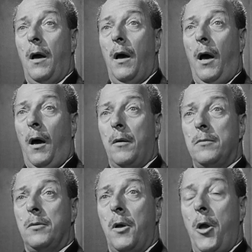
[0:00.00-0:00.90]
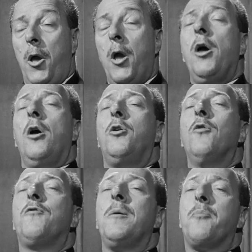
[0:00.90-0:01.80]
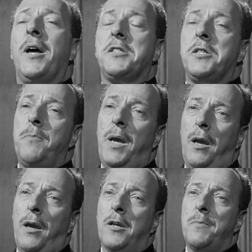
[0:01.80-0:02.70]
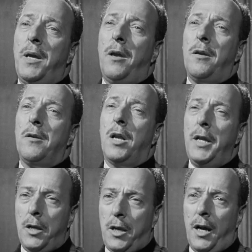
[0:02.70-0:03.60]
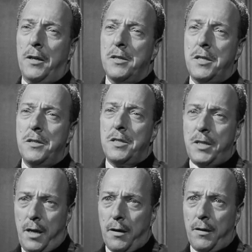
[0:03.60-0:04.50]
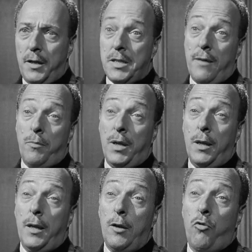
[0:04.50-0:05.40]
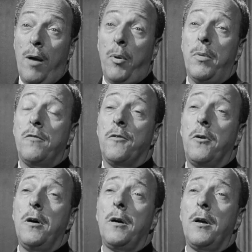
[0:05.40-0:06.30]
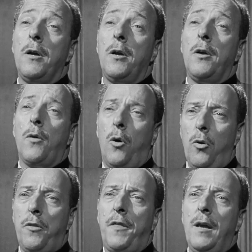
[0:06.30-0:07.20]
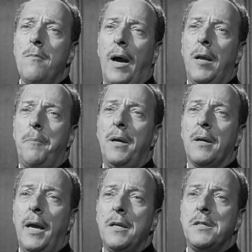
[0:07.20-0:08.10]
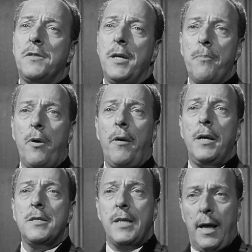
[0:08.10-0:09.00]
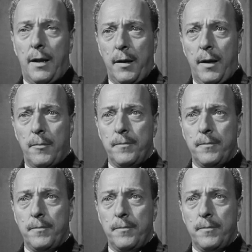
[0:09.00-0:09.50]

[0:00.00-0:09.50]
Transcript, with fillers: Uh, Hufford impresses me as being clean-cut and sincere. He's never been in any trouble before. The whole thing might be a case of temporary insanity.